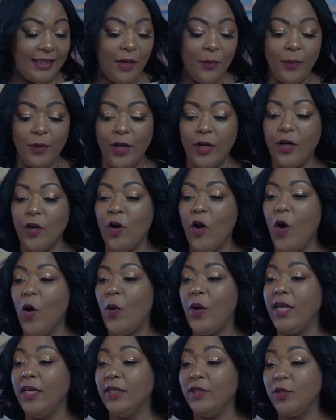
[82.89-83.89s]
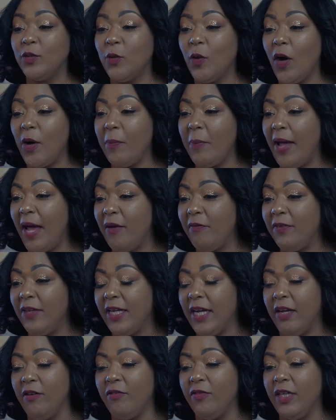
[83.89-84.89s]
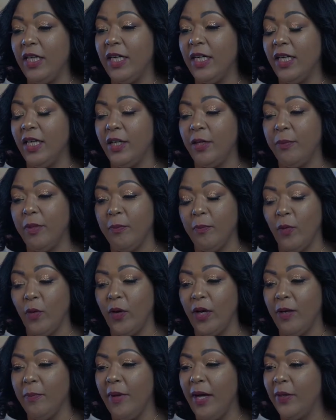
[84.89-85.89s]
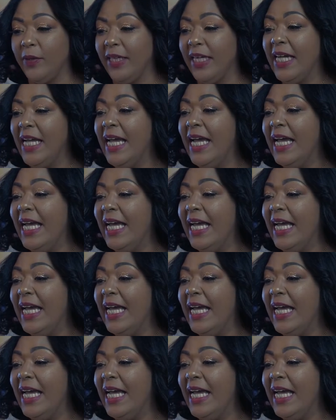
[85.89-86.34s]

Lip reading: Now we're going to go into our pamphlet and read a little bit more about it.